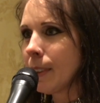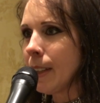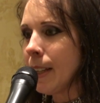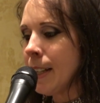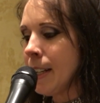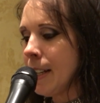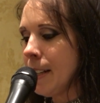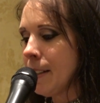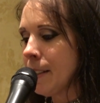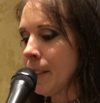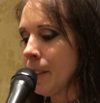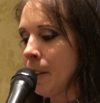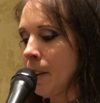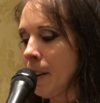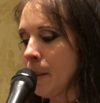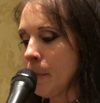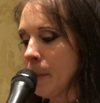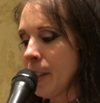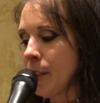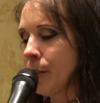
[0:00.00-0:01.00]
And he's
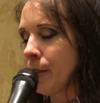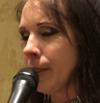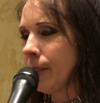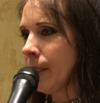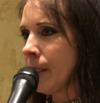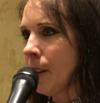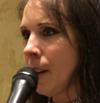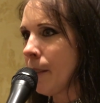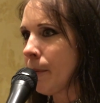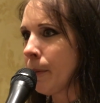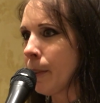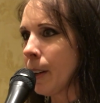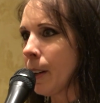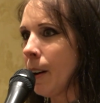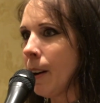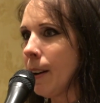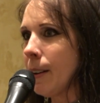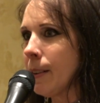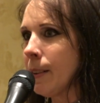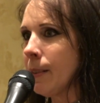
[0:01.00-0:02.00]
gone, but certainly not
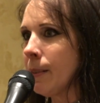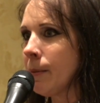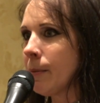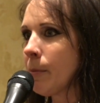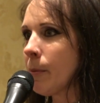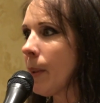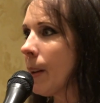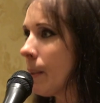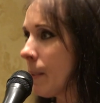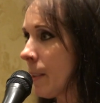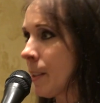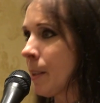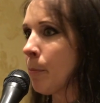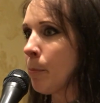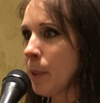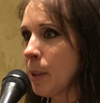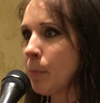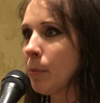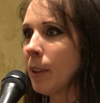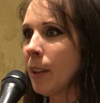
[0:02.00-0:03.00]
forgotten. Some
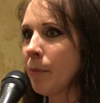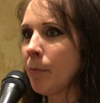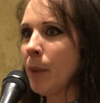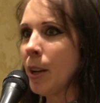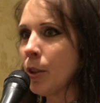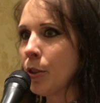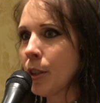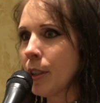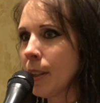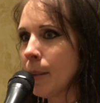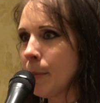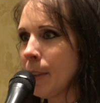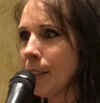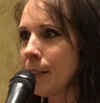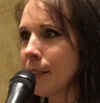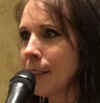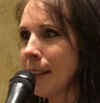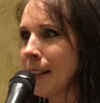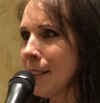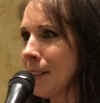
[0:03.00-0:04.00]
people have mentioned him here
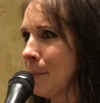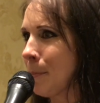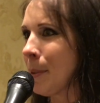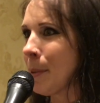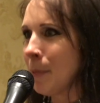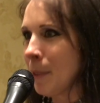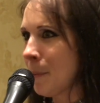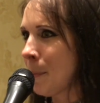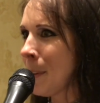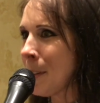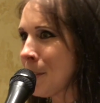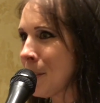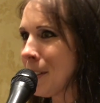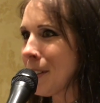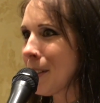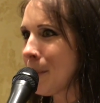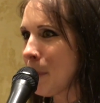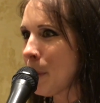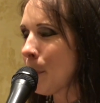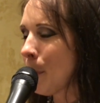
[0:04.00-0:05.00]
tonight. Some people have mentioned it
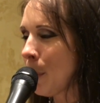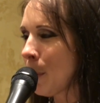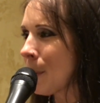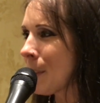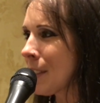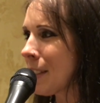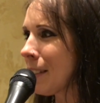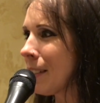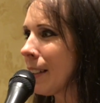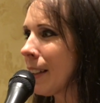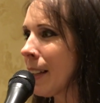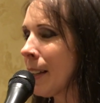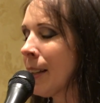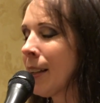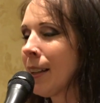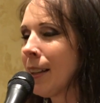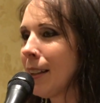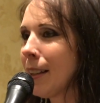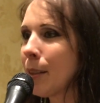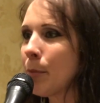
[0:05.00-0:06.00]
to me personally.
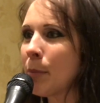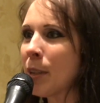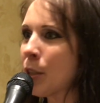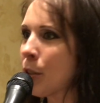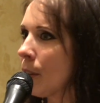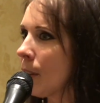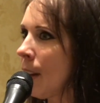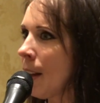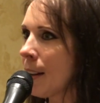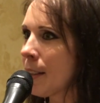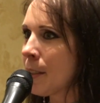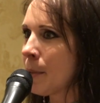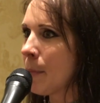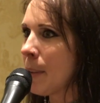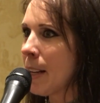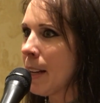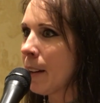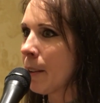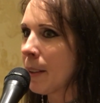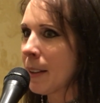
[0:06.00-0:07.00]
It means a lot to me
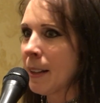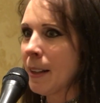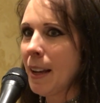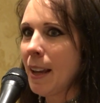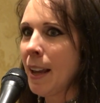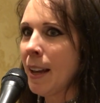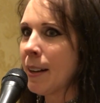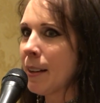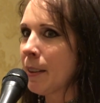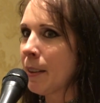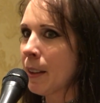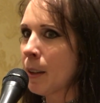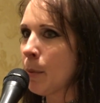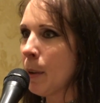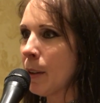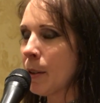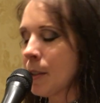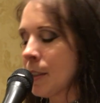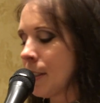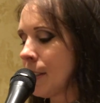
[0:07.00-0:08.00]
hearing anything
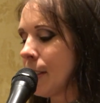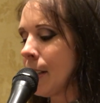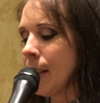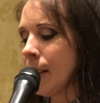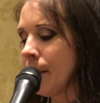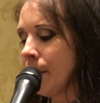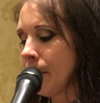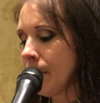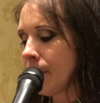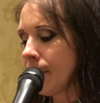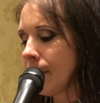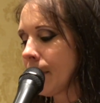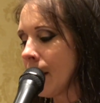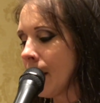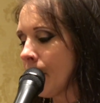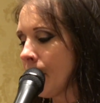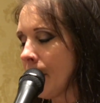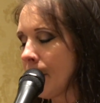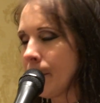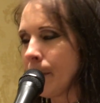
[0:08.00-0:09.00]
about Steve. And
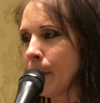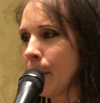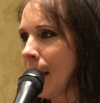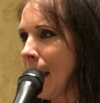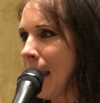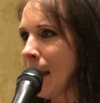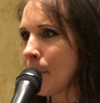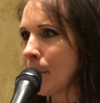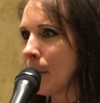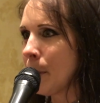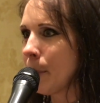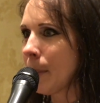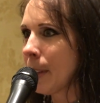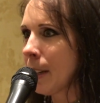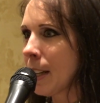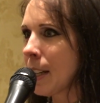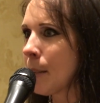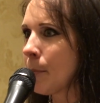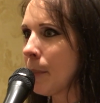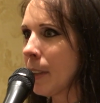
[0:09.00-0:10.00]
I'm very happy that we're
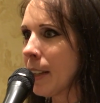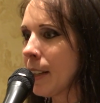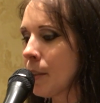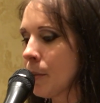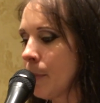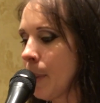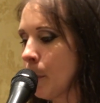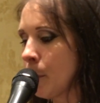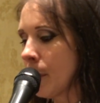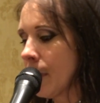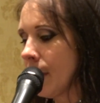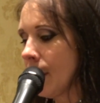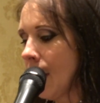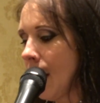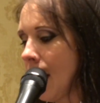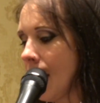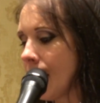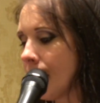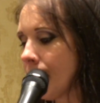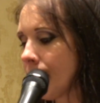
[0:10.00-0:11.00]
keeping his memory
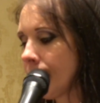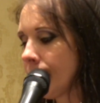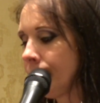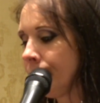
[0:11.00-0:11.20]
alive.